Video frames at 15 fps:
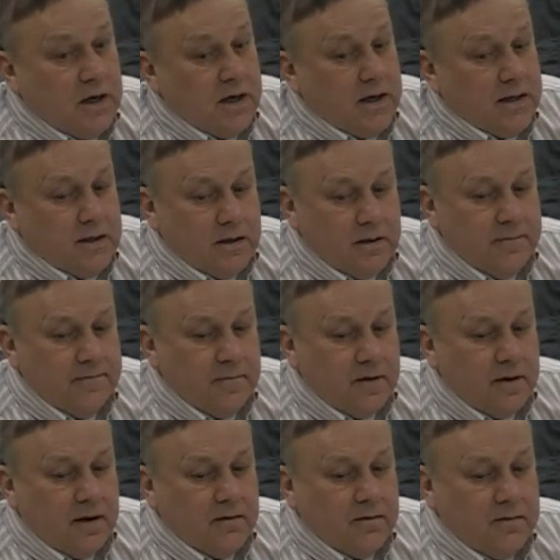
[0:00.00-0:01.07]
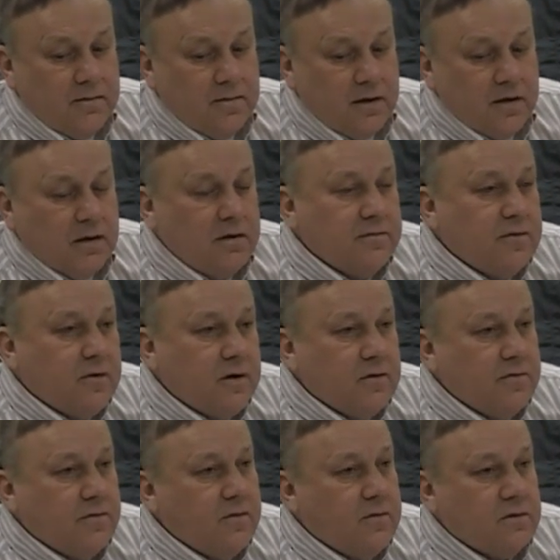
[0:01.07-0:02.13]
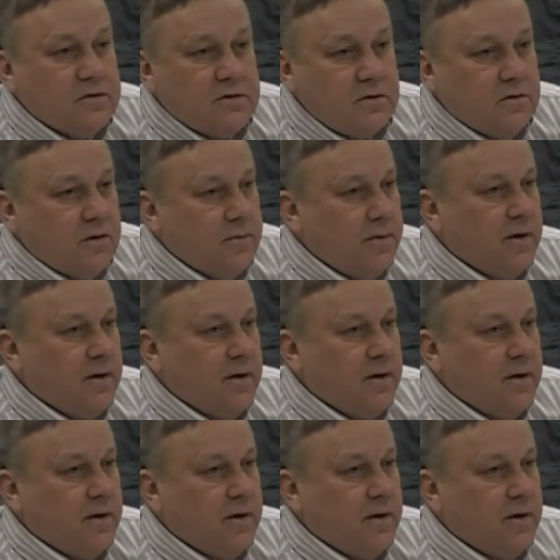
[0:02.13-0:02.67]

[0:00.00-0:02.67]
I love Greenville. There's no other